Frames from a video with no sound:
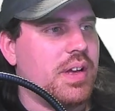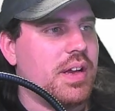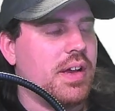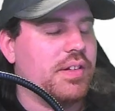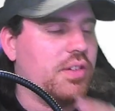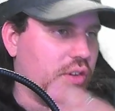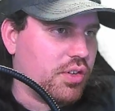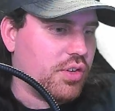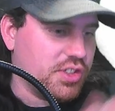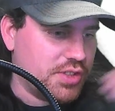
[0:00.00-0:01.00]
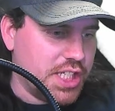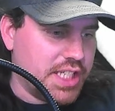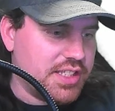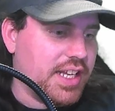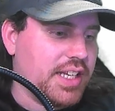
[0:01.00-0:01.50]
of course, you need
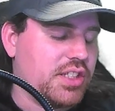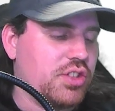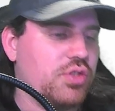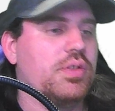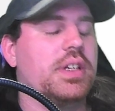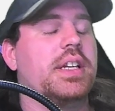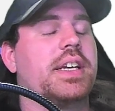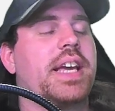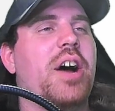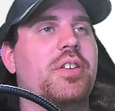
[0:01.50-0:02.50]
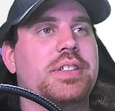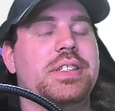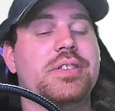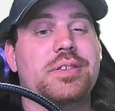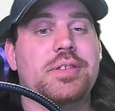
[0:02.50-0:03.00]
to take into account,
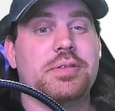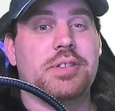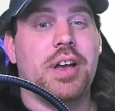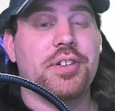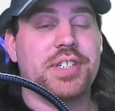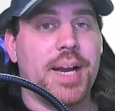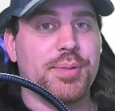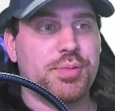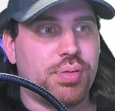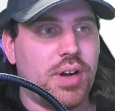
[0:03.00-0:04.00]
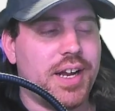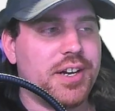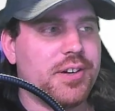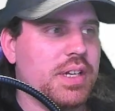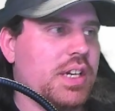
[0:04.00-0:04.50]
other times
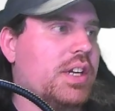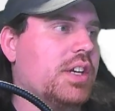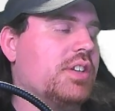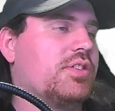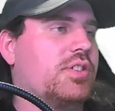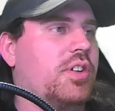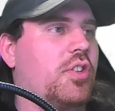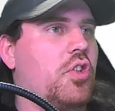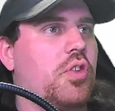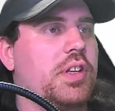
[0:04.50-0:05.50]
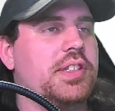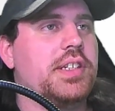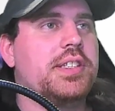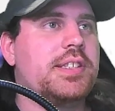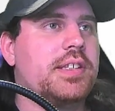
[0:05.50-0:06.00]
prior. So let's see,
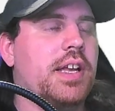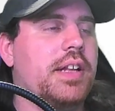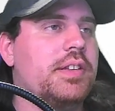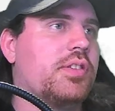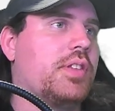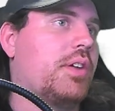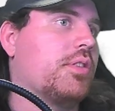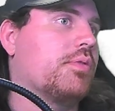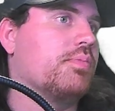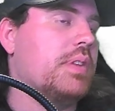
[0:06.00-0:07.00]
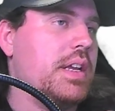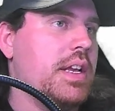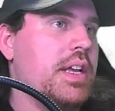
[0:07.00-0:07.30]
10. So they were in